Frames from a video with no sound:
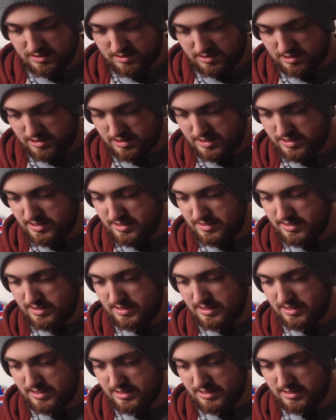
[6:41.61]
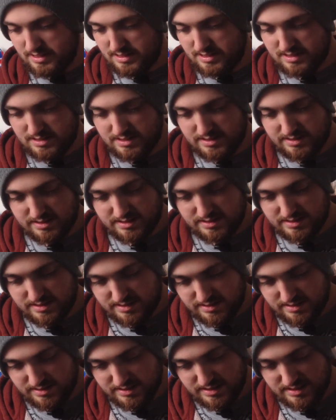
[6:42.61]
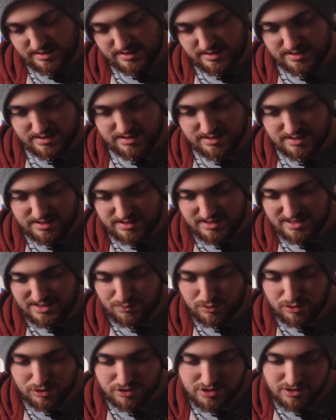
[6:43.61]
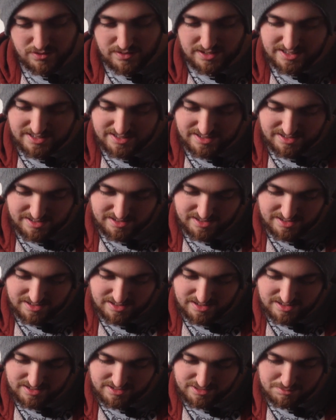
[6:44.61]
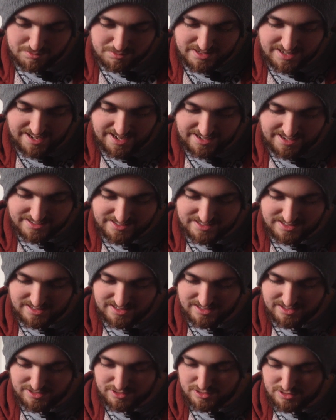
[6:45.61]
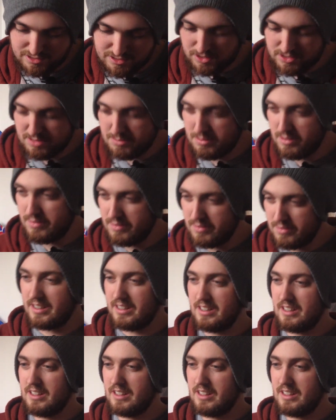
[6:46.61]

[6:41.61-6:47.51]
So this is it here. This is it, and they've also added some text to the bottom of it.